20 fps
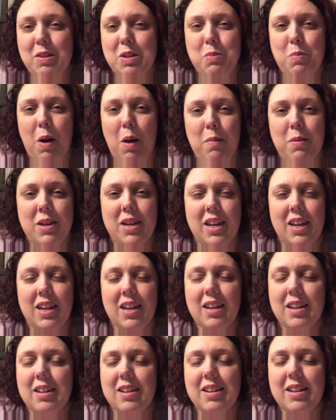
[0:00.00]
It was
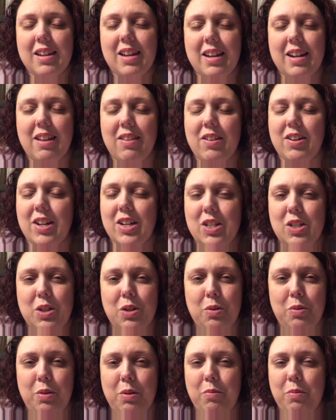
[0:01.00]
probably another
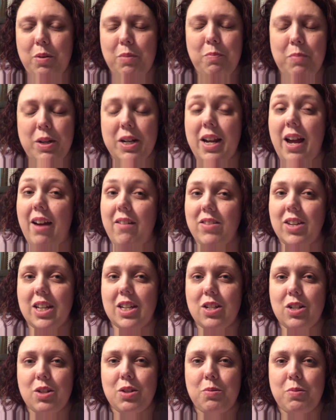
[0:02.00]
issue that we've been
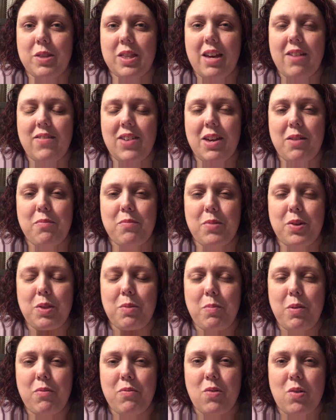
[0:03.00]
having issues with that van
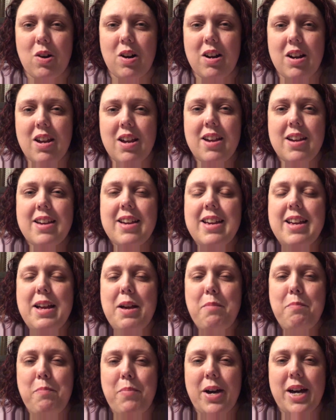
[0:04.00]
with before.
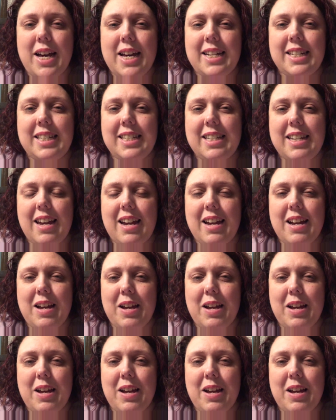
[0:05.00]
But